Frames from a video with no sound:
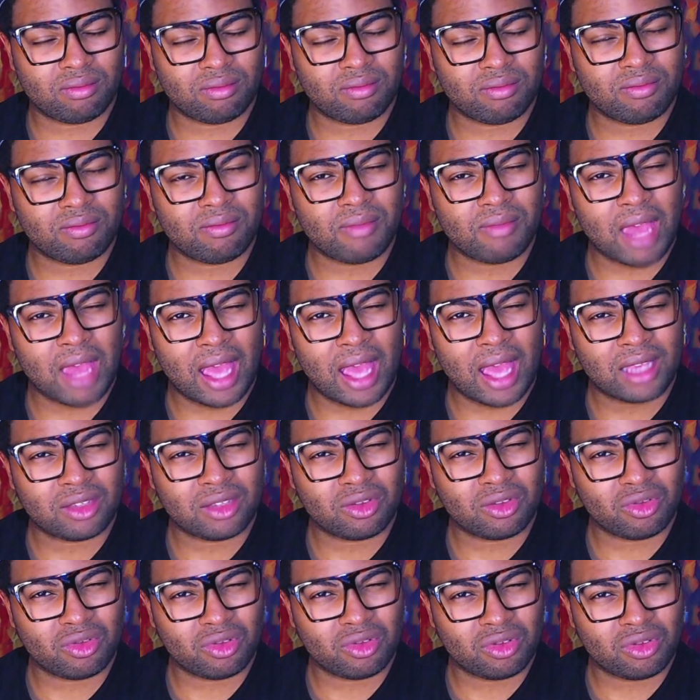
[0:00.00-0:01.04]

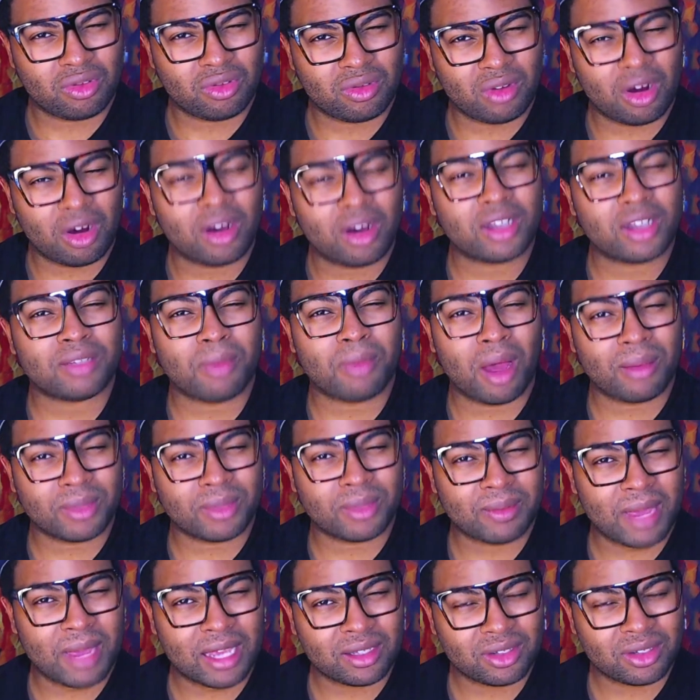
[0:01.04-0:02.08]
master, or his mom's
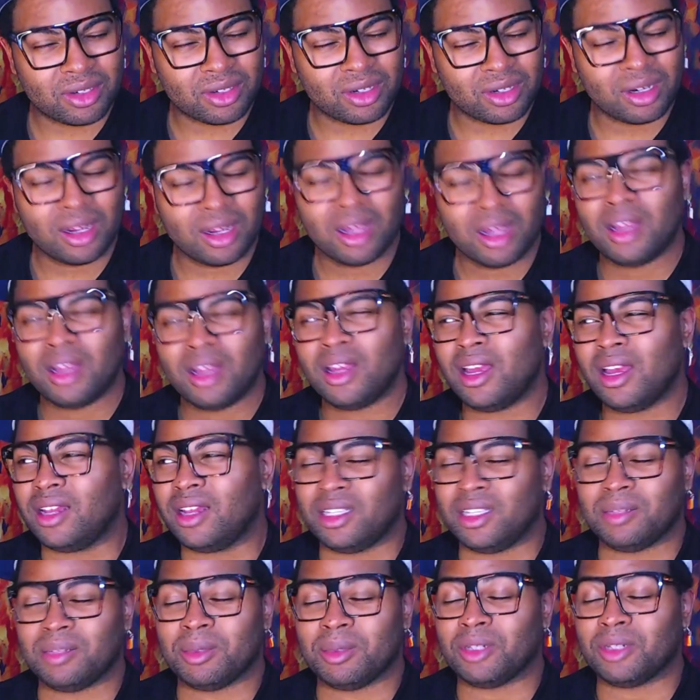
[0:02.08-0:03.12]
master, and
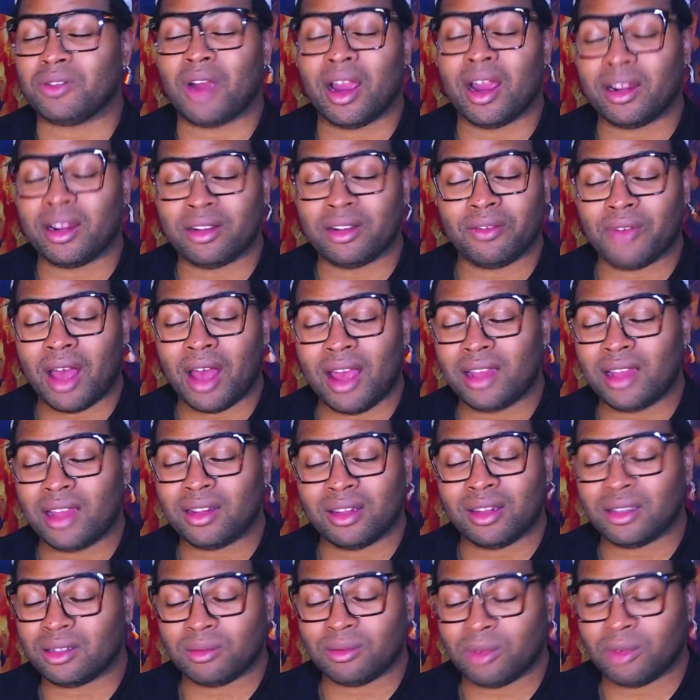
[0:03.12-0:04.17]
he's been trying to find
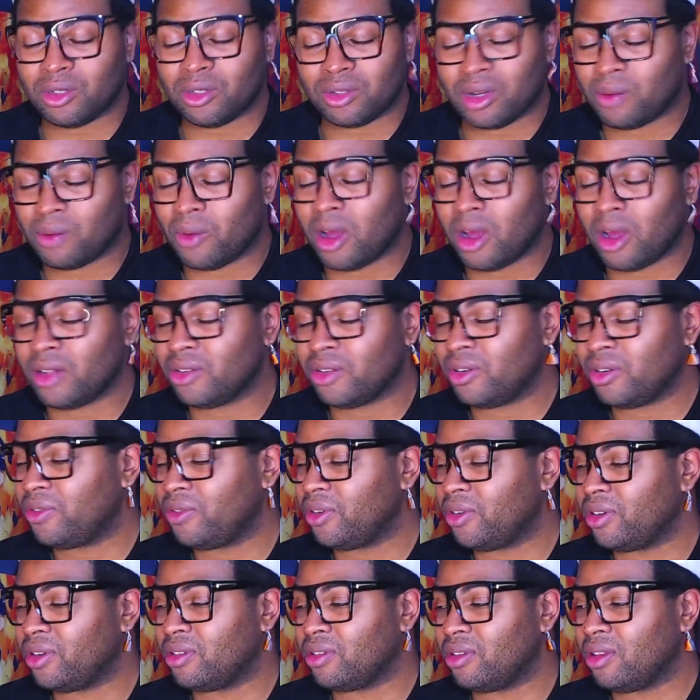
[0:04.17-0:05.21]
this Wuxian Wanderer
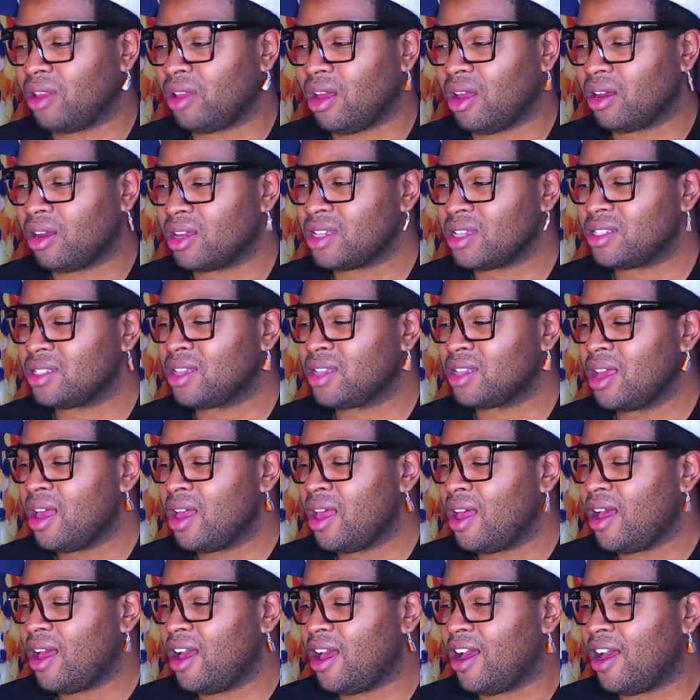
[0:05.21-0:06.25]
for the longest.
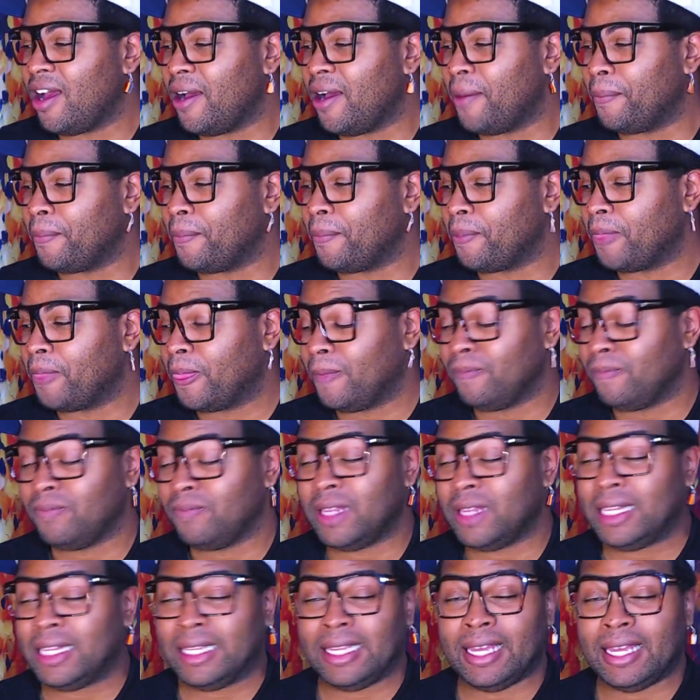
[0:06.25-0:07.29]

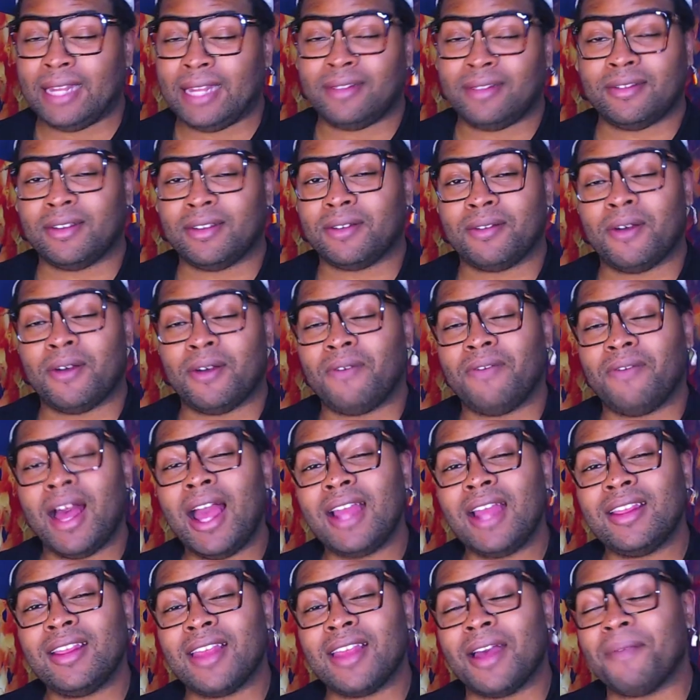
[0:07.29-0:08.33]
Didn't get to go
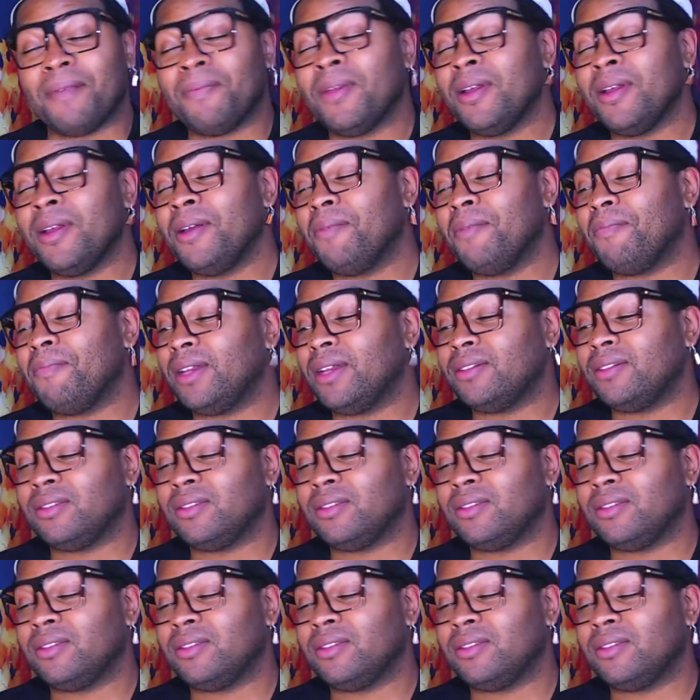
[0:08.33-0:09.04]
find them, but